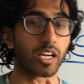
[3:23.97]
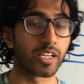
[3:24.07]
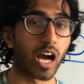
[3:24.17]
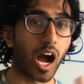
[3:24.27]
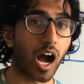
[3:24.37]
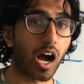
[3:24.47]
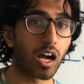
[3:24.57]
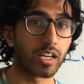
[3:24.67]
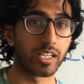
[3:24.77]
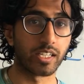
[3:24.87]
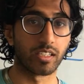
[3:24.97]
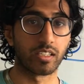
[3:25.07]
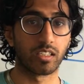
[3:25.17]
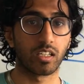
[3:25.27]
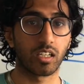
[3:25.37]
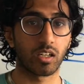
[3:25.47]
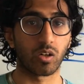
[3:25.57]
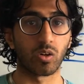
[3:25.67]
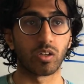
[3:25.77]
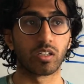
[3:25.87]
dhalin,
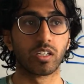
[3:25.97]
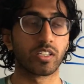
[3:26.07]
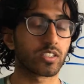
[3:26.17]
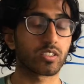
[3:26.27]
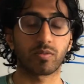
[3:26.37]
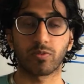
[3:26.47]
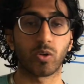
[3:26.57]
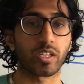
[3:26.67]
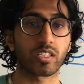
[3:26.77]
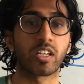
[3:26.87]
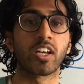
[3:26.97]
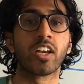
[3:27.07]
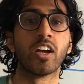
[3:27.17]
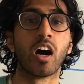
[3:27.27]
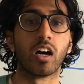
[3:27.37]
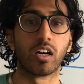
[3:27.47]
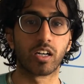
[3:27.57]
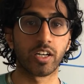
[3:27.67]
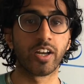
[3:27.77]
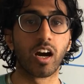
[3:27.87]
or just focus on da,
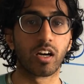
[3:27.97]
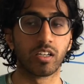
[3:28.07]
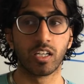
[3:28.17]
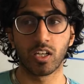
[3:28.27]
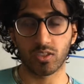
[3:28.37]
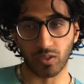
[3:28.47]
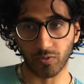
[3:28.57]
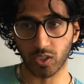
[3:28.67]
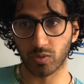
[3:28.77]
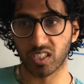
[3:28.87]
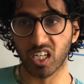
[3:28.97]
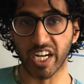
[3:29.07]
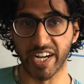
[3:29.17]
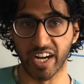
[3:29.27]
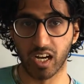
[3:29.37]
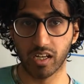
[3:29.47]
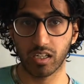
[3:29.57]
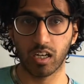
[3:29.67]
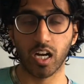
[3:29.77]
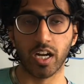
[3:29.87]
da. So the first one is da,
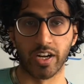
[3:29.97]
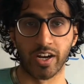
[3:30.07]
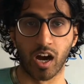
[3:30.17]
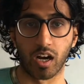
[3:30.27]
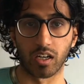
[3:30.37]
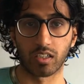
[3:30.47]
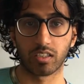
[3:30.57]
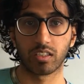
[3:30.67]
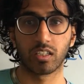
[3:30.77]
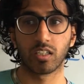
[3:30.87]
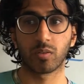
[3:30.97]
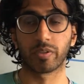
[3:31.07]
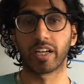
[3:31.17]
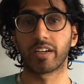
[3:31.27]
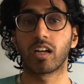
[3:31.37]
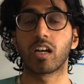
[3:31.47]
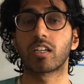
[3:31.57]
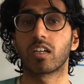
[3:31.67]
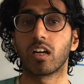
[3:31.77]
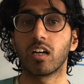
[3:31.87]
da. We had
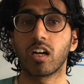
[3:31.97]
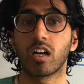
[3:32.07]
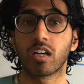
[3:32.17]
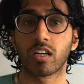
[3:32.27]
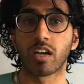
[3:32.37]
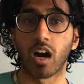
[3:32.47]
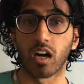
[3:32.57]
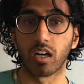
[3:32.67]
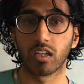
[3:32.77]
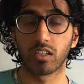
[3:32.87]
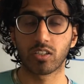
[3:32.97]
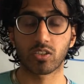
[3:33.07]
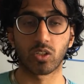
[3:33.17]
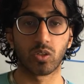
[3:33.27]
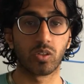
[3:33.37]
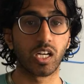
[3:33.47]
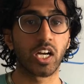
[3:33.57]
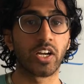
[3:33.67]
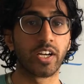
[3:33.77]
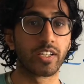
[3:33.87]
ta, ta. So
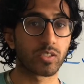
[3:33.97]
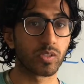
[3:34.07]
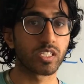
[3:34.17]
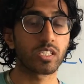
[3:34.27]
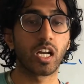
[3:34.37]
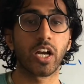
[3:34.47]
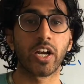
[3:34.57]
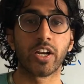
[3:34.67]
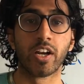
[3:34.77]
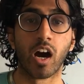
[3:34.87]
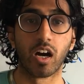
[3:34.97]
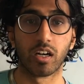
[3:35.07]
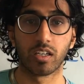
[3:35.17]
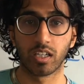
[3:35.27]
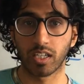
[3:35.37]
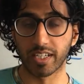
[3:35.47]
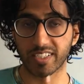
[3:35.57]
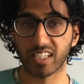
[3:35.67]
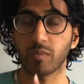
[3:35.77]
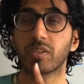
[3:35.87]
this one is da. And
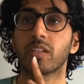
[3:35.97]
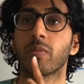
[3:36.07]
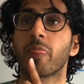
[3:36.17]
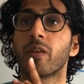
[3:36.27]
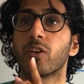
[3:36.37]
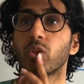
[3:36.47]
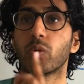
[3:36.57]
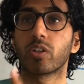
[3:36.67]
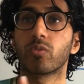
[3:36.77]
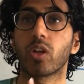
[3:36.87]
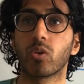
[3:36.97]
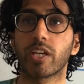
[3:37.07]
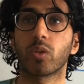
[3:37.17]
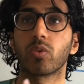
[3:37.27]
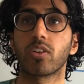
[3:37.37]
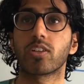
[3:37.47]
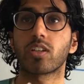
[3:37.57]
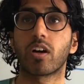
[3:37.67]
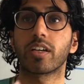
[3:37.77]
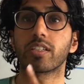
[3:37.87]
same thing. You want to locate where the
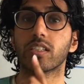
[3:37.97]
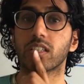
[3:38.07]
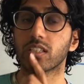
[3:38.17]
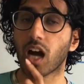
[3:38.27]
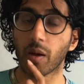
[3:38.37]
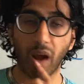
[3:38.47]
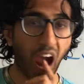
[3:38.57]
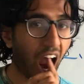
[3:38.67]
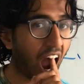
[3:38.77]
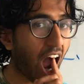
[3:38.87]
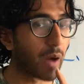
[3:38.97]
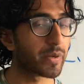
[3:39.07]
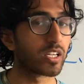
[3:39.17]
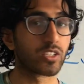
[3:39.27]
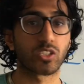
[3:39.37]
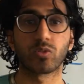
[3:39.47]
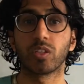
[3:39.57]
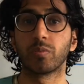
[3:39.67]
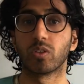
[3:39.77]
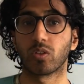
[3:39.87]
tongue is at the top, up here,
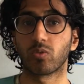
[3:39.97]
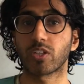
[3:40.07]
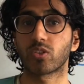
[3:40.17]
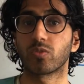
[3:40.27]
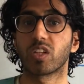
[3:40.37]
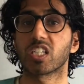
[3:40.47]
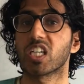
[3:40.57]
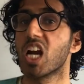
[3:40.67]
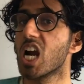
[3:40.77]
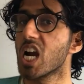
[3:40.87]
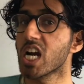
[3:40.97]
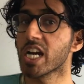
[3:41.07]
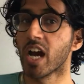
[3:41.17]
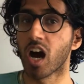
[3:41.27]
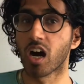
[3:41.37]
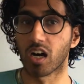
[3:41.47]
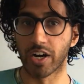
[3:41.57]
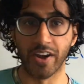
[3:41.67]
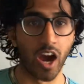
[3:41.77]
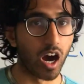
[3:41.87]
cerebral, retroflex, da,
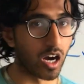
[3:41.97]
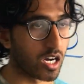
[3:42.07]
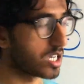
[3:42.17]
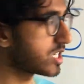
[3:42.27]
da.